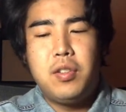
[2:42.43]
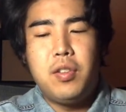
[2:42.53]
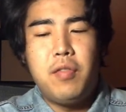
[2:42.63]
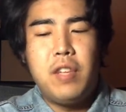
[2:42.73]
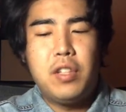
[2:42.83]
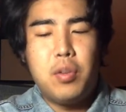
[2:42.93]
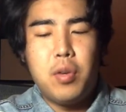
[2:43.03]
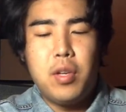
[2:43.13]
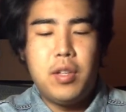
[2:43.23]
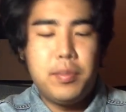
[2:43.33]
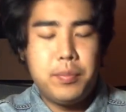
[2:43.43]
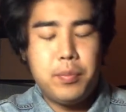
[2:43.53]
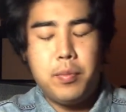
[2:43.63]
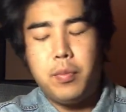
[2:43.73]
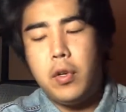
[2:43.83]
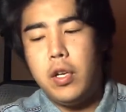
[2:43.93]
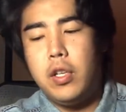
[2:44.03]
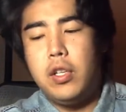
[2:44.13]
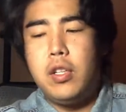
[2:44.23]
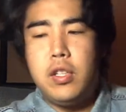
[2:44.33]
to victory.
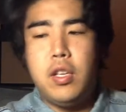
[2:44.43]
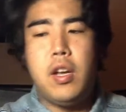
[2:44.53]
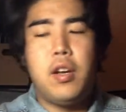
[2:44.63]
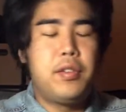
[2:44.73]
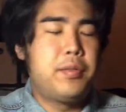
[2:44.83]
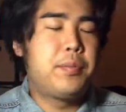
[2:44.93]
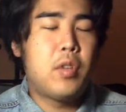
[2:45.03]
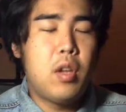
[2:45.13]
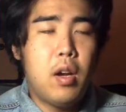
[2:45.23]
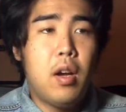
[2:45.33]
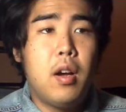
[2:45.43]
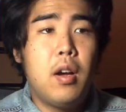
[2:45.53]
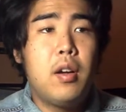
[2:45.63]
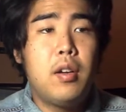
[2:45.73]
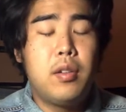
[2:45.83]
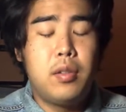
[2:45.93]
But yeah. Let